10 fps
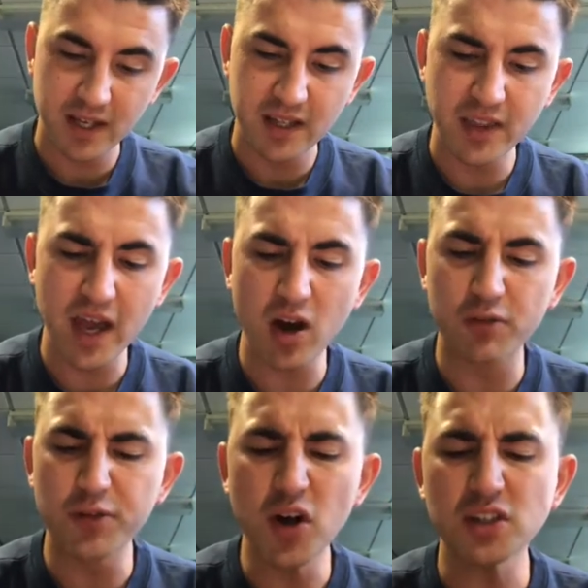They are
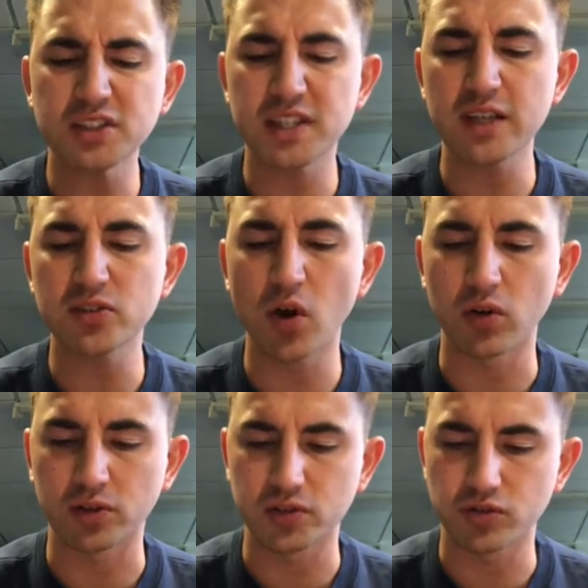worse than
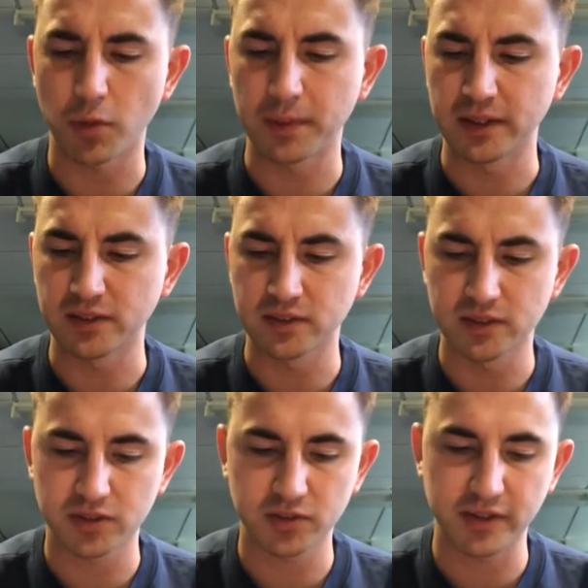dogs' droppings,
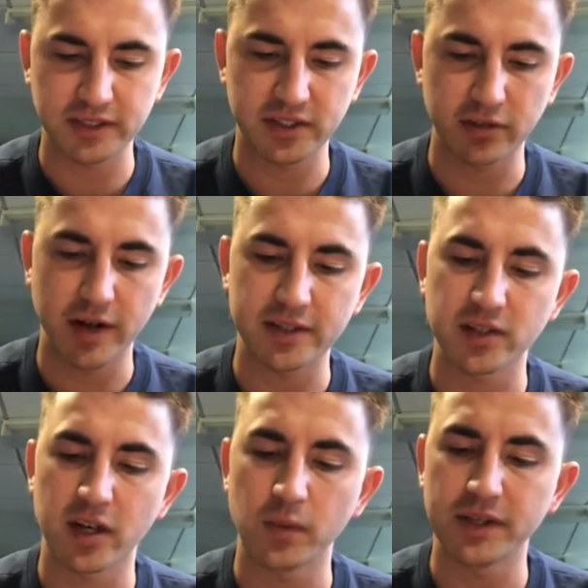screeched the Grand
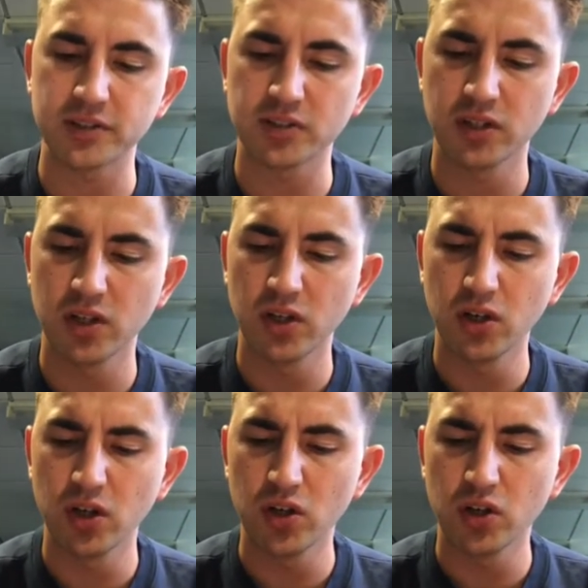High Witch.
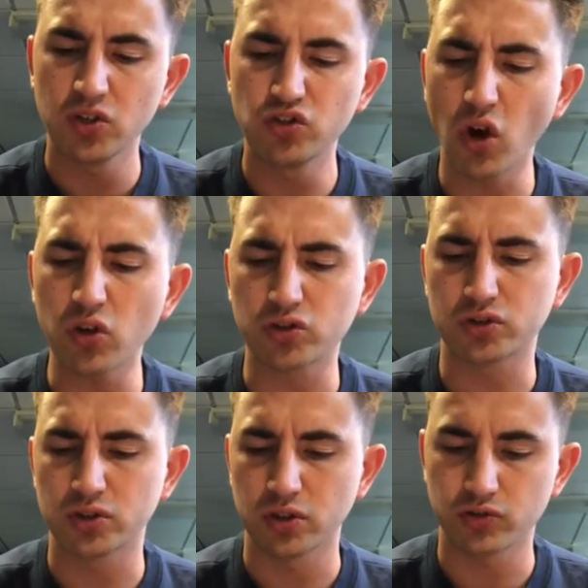
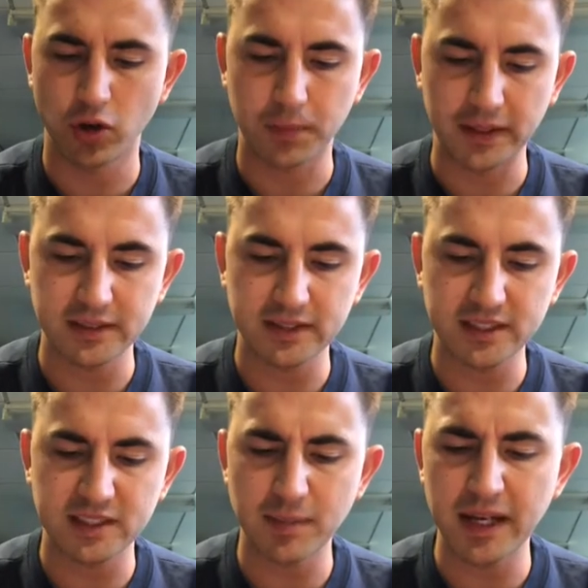Dogs' droppings
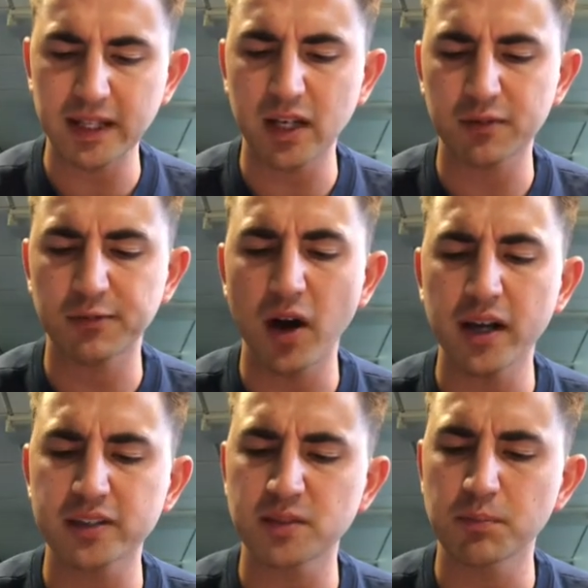is smelling like
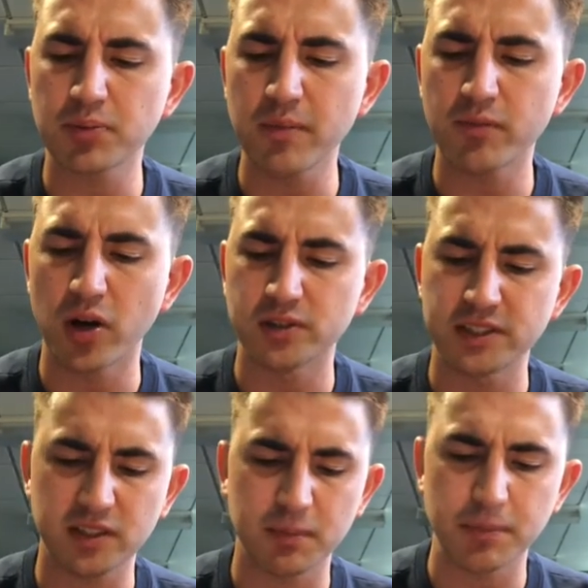violets and
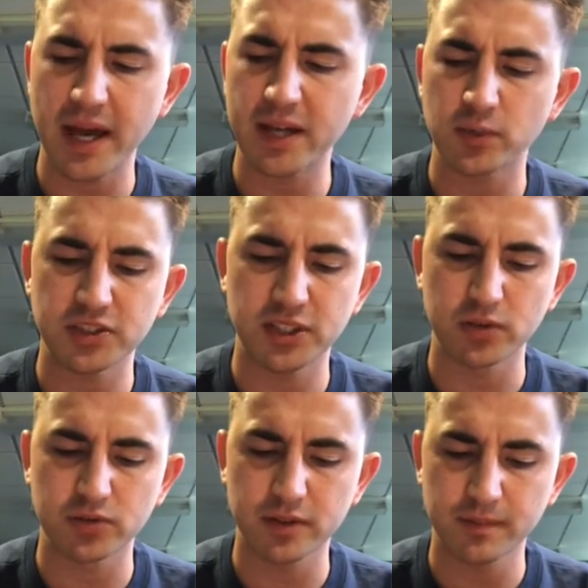primroses compared with
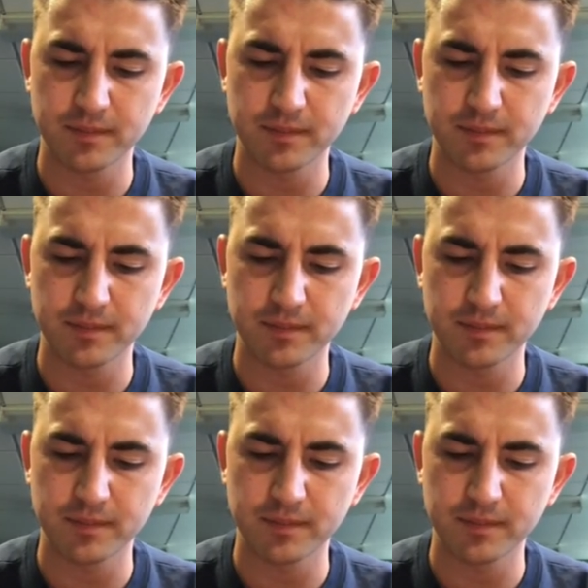children.